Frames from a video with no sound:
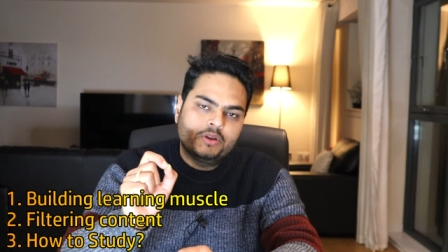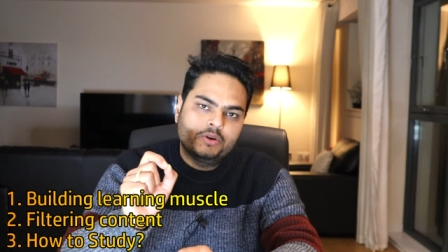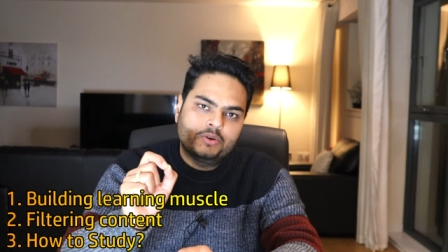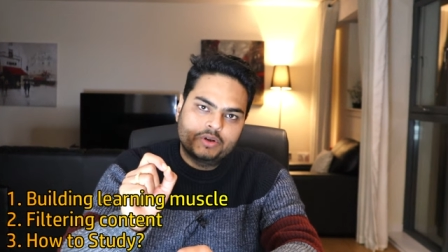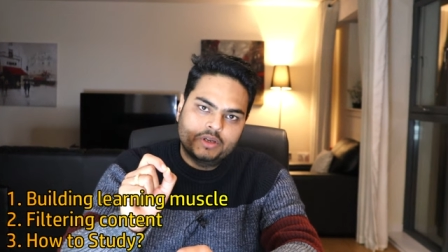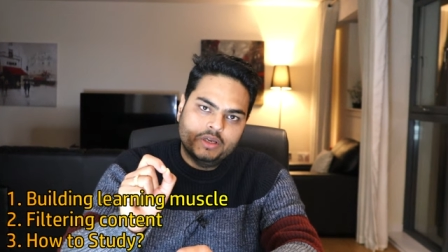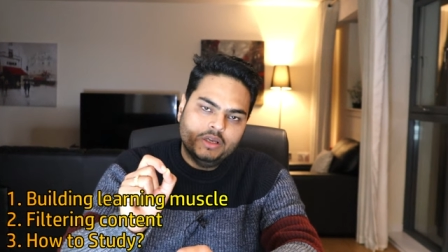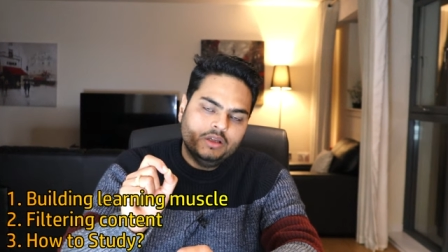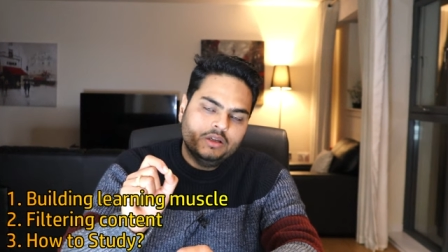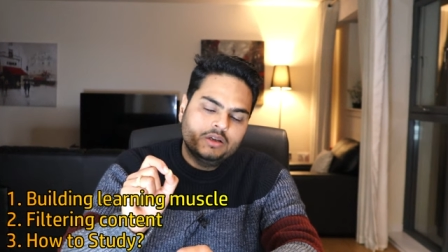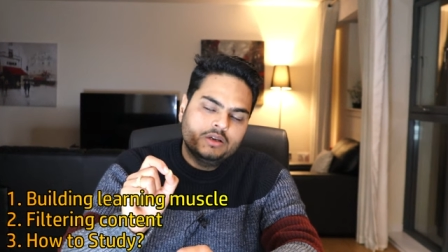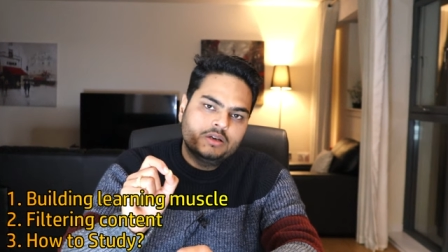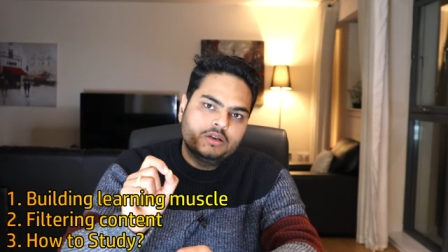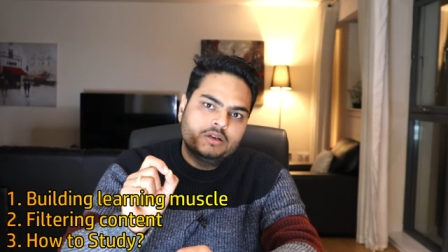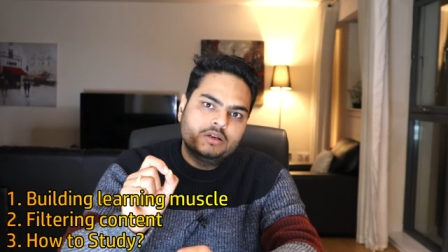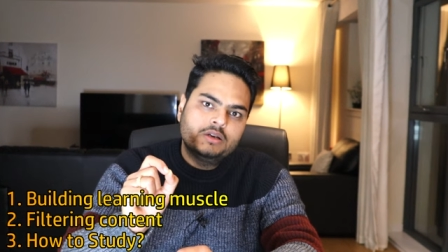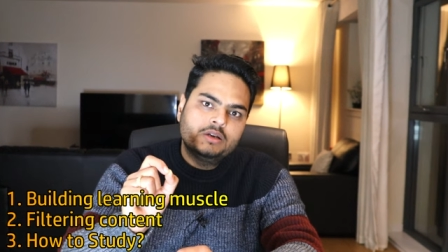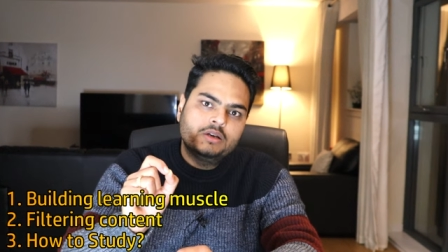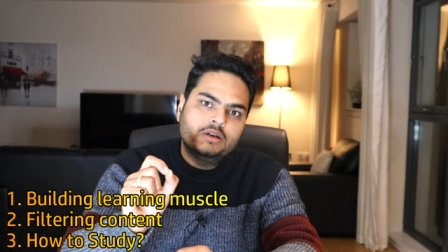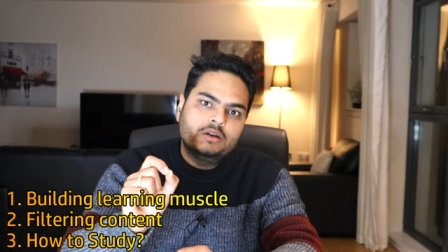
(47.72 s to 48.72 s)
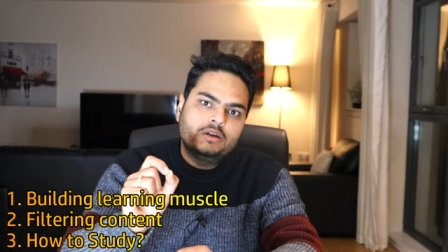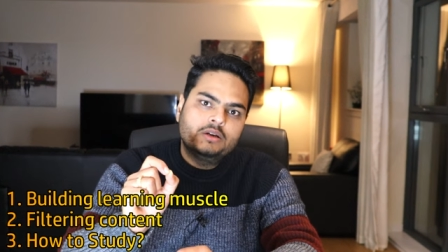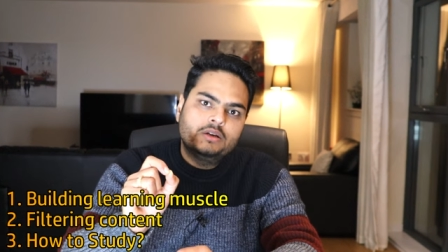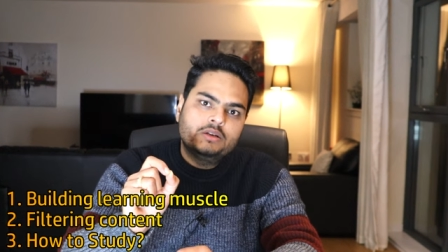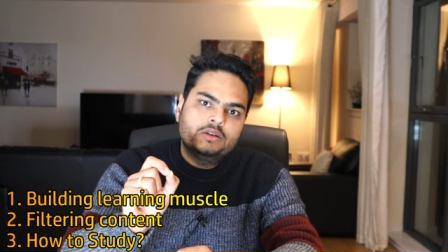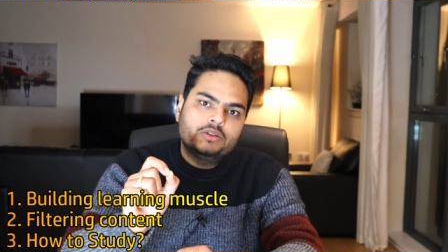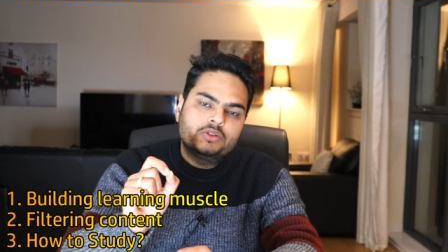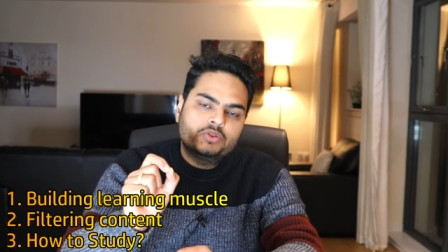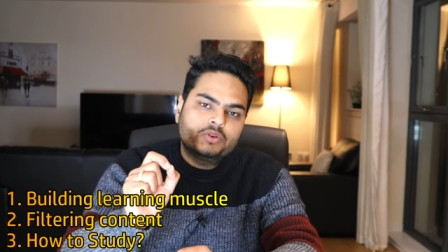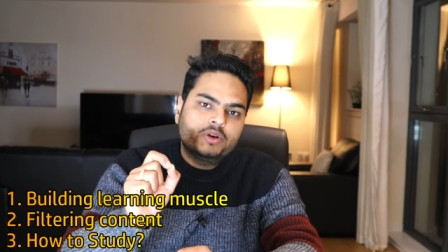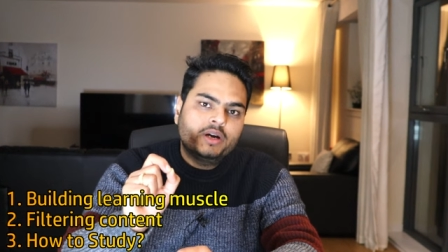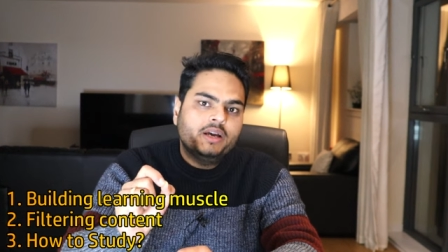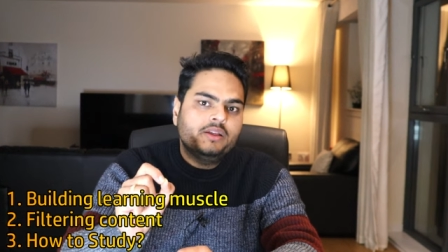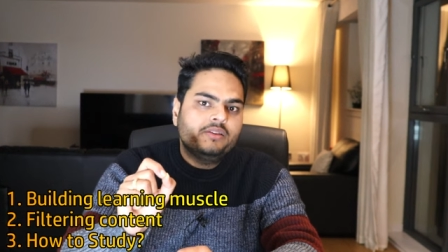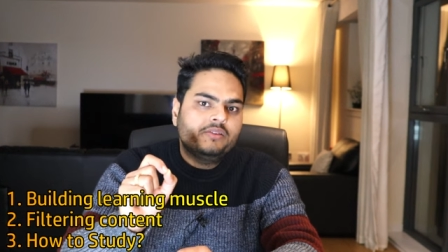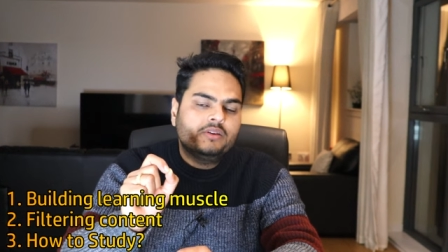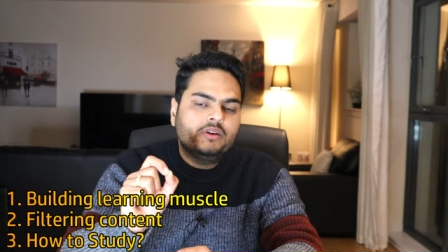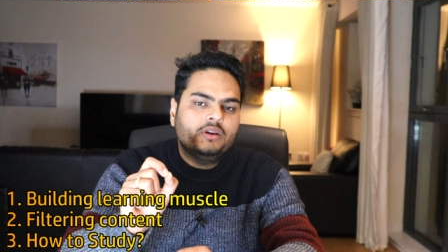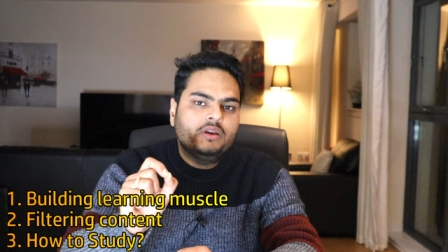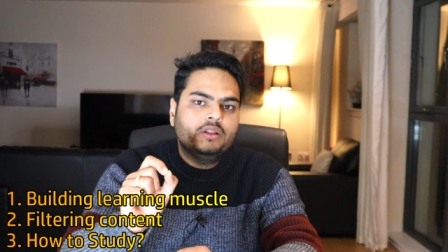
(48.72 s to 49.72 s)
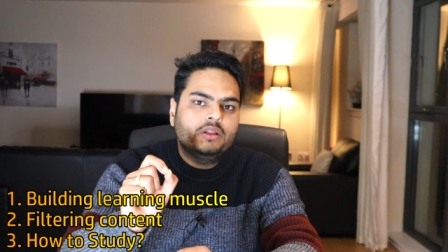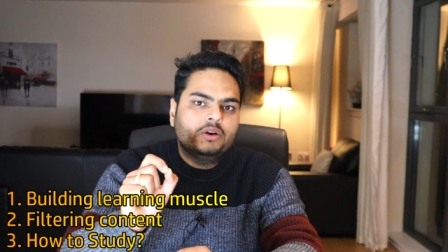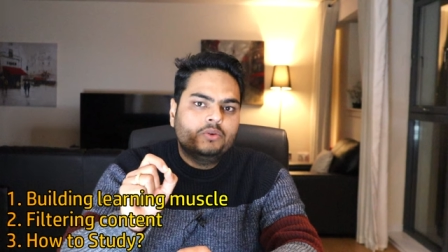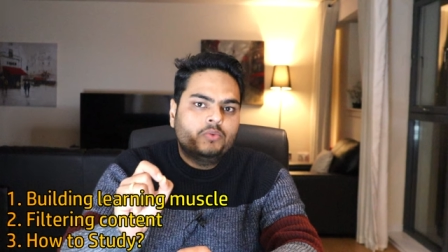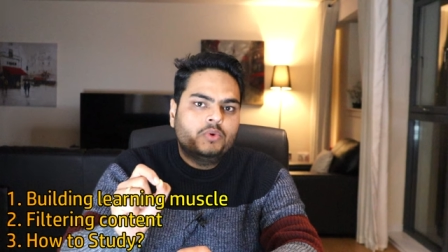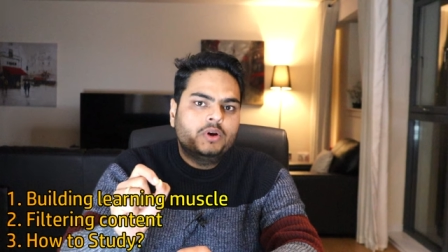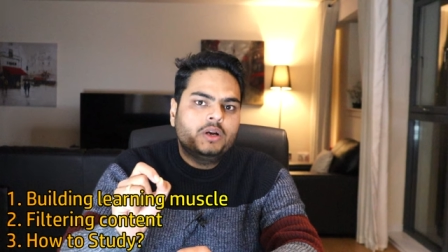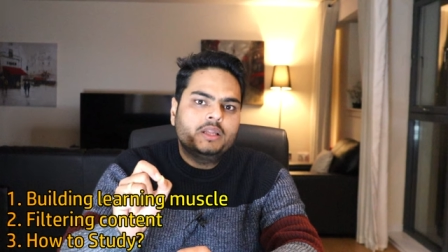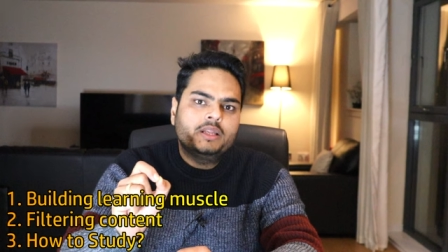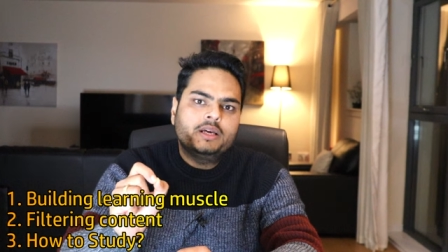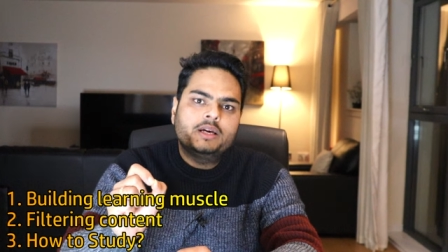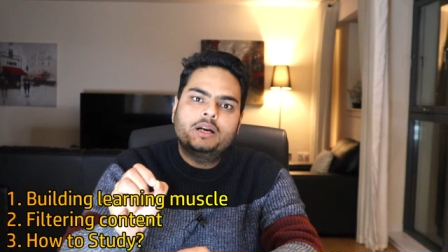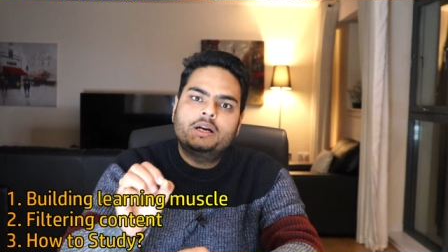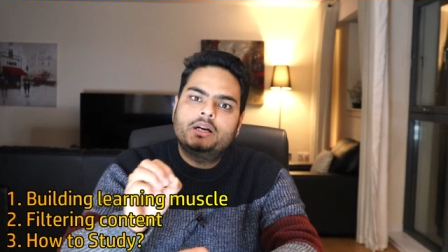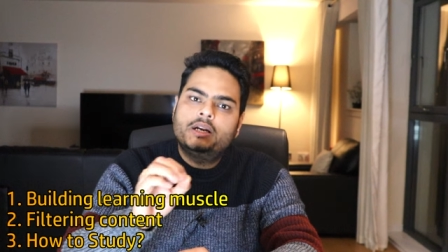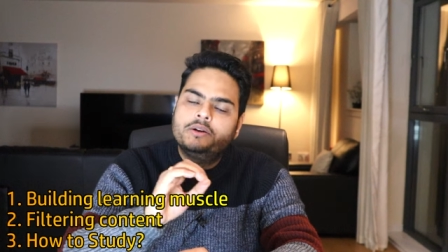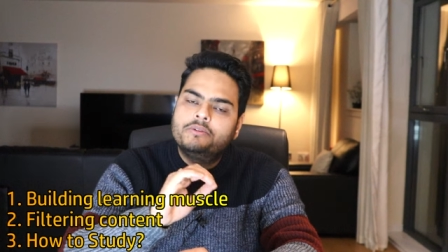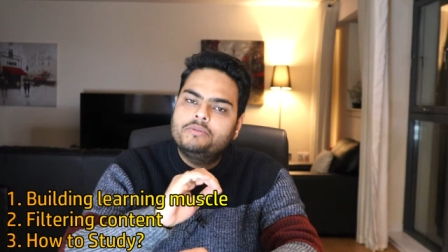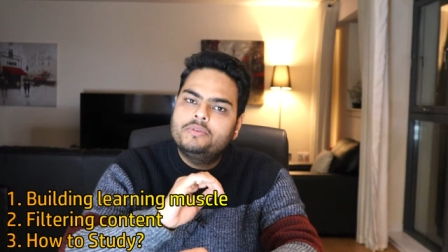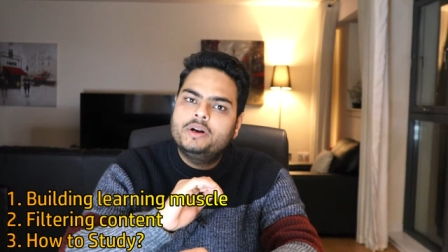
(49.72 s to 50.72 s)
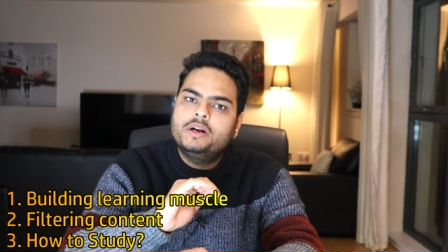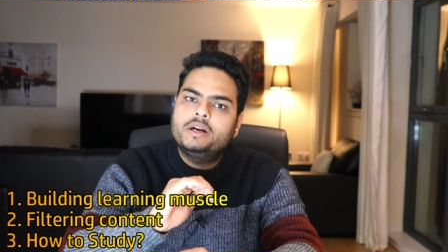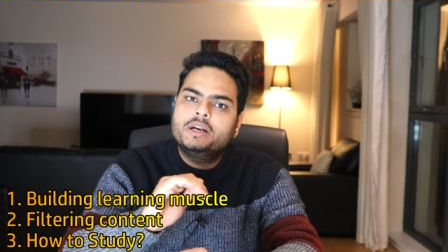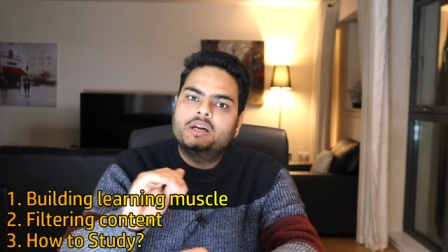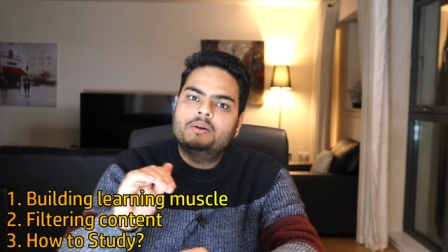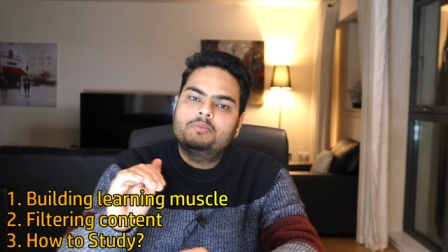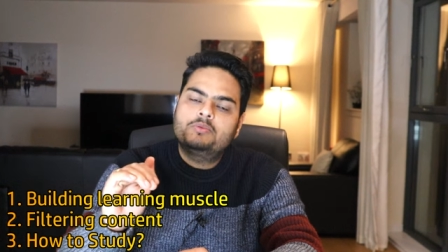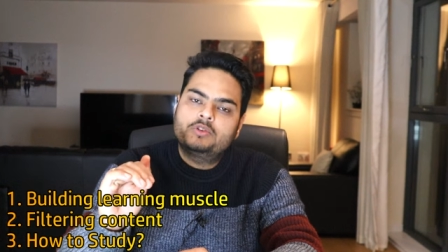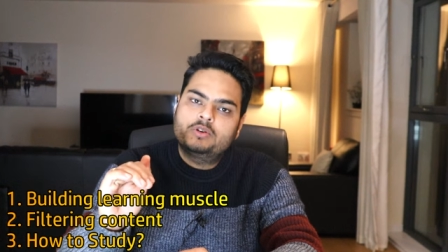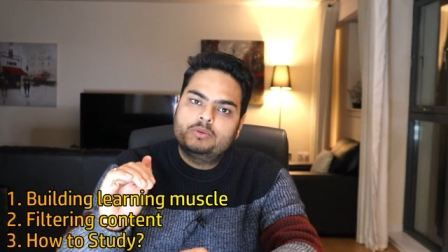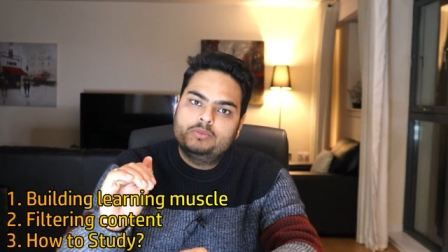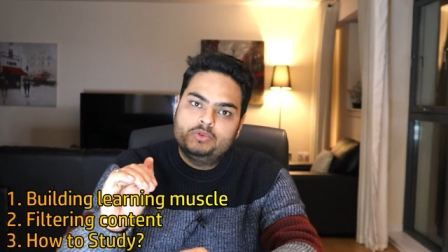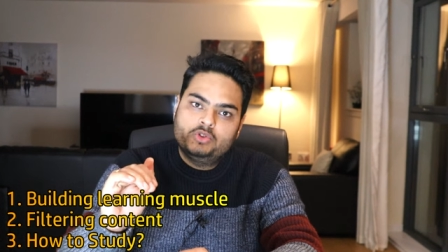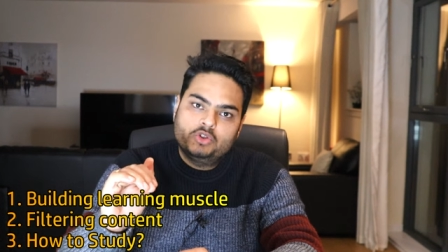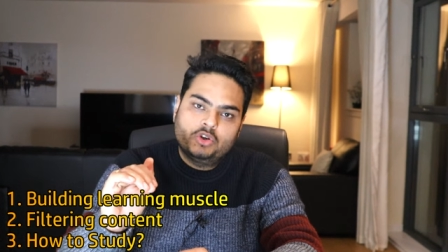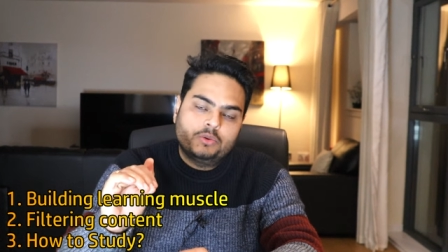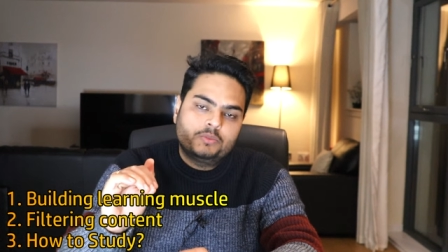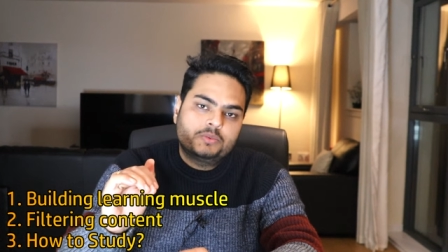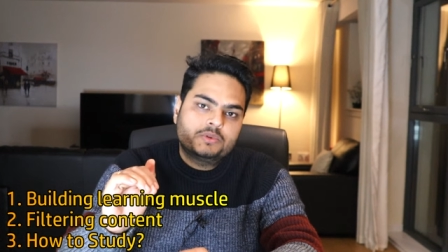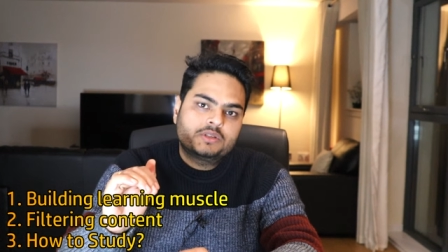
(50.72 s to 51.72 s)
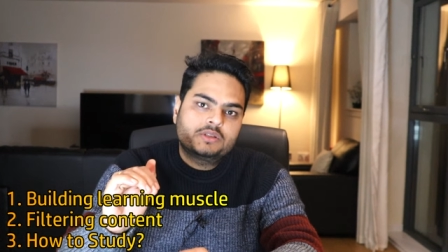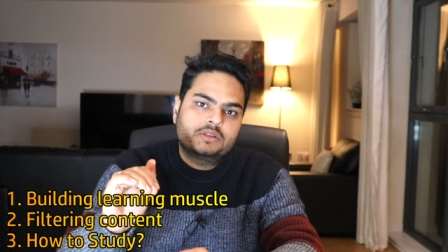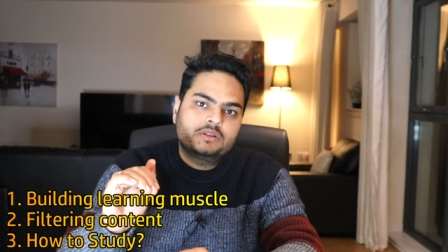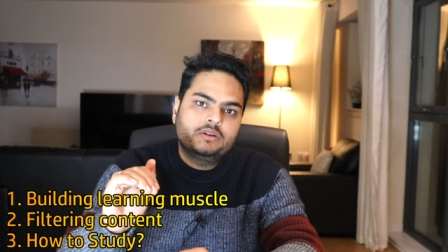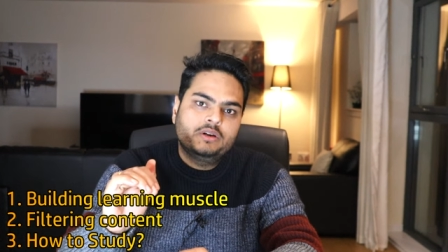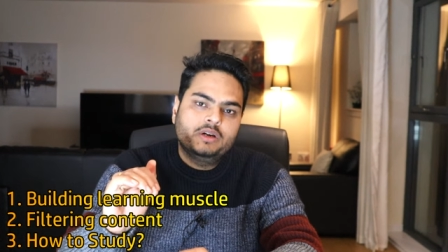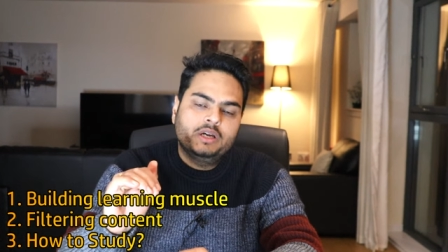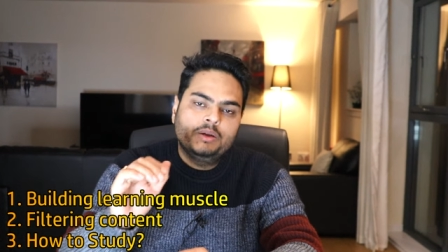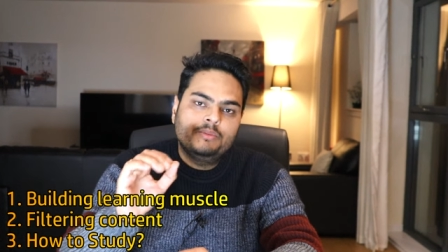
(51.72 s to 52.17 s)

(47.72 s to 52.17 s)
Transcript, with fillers: Okay. So guys, in the world there are different types of jobs.